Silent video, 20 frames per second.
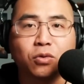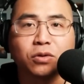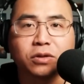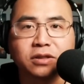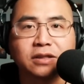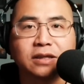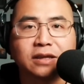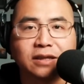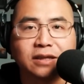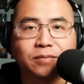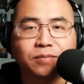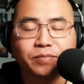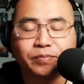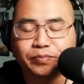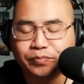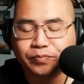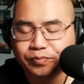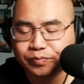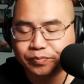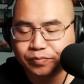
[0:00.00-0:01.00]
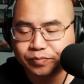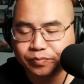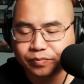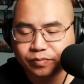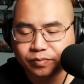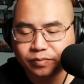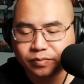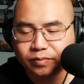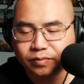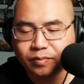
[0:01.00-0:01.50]
scene. And
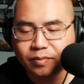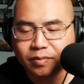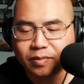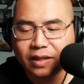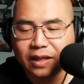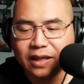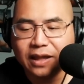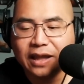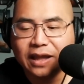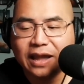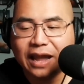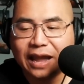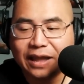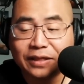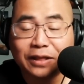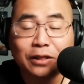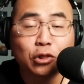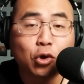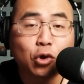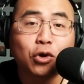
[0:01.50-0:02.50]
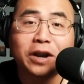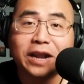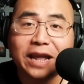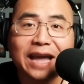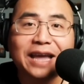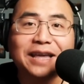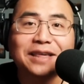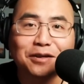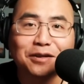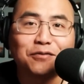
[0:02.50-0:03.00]
then Laurie
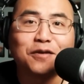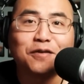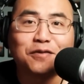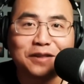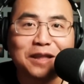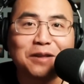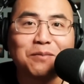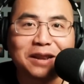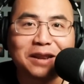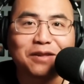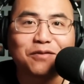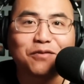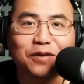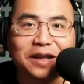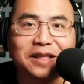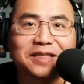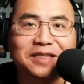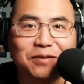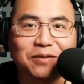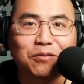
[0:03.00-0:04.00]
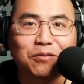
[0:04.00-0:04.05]
has a 15-minute fight scene with